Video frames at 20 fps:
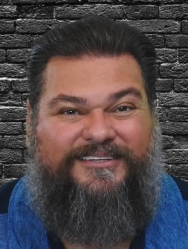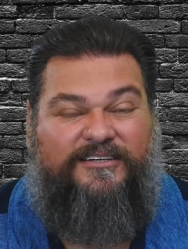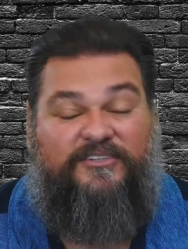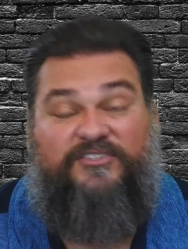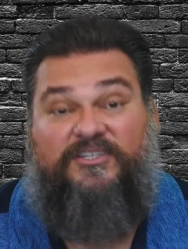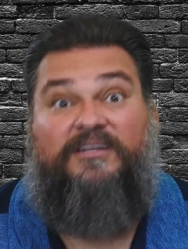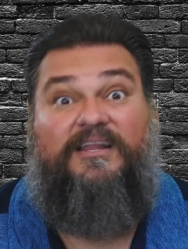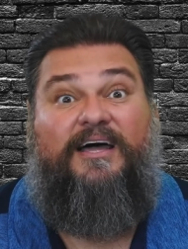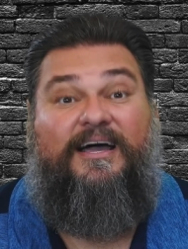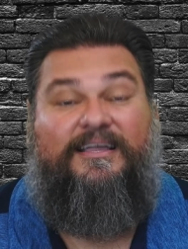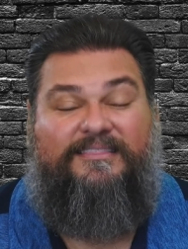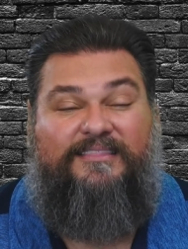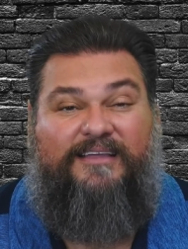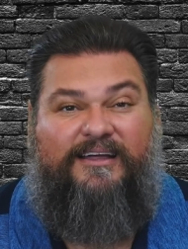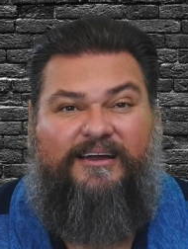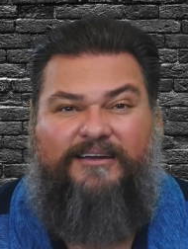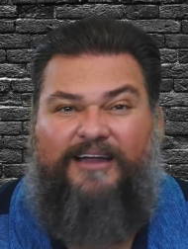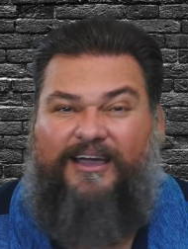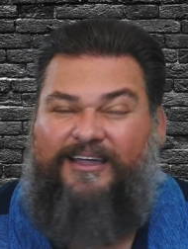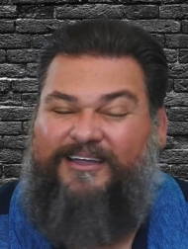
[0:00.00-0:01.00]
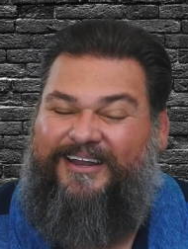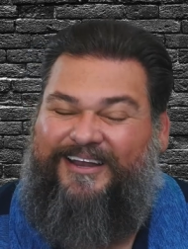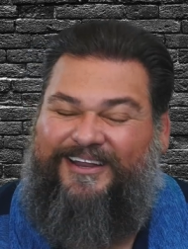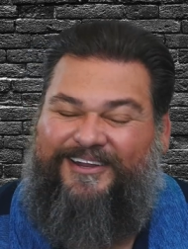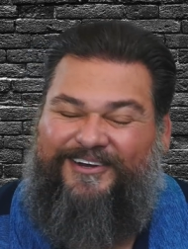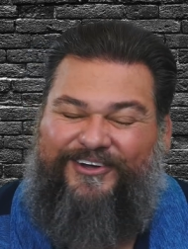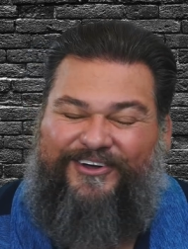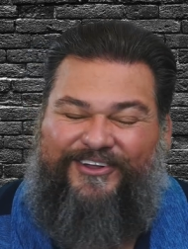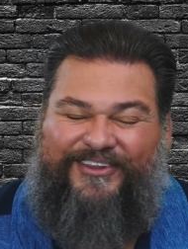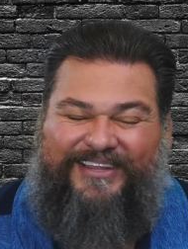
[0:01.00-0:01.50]
There's a lot there. not getting
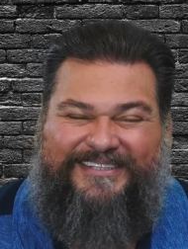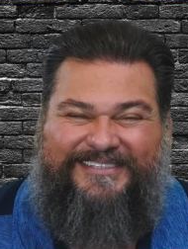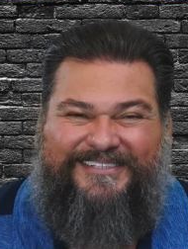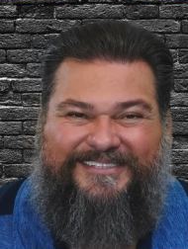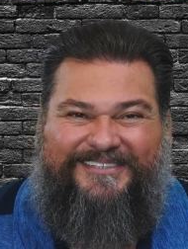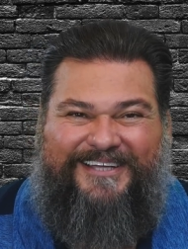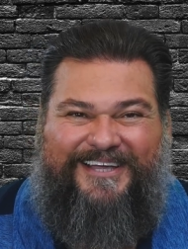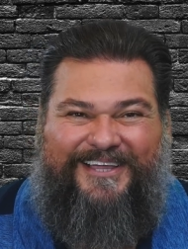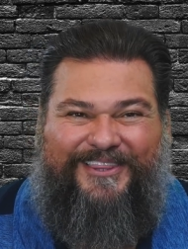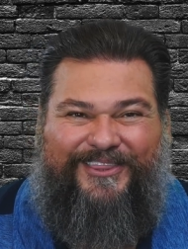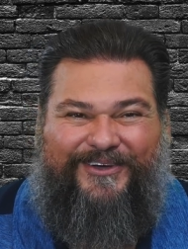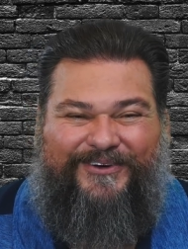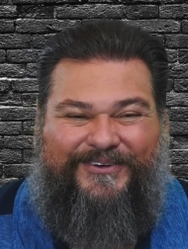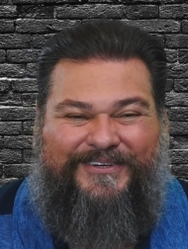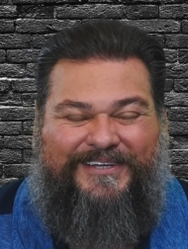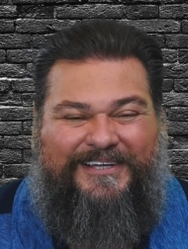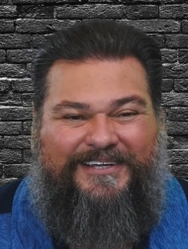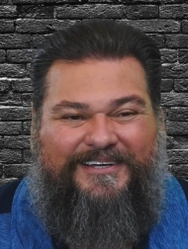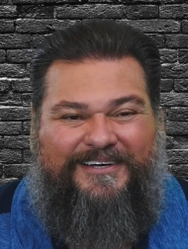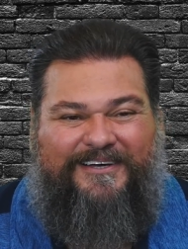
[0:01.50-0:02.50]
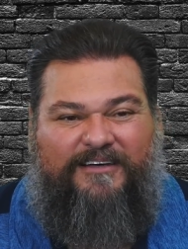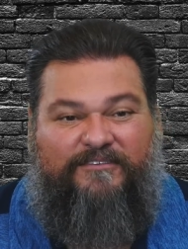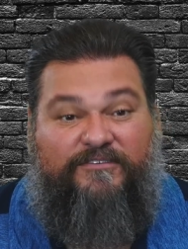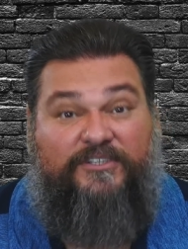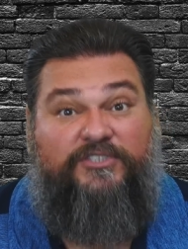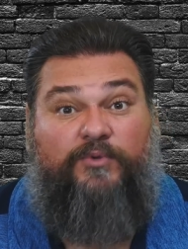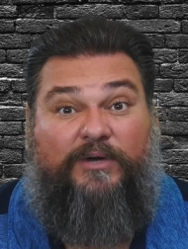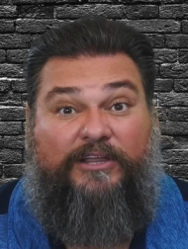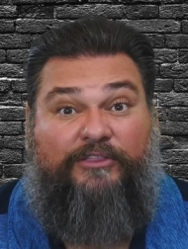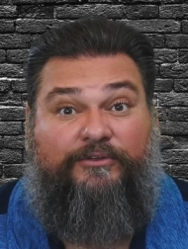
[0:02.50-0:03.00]
into all that today, though. Uh,
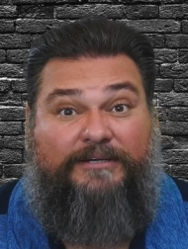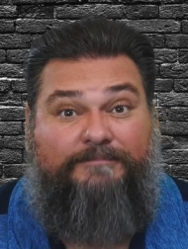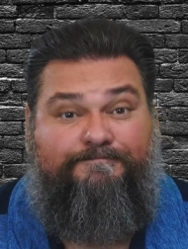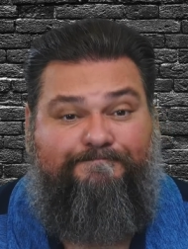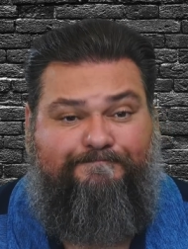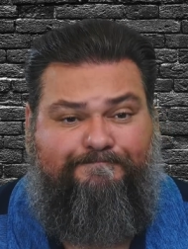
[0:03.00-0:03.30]
verse 23.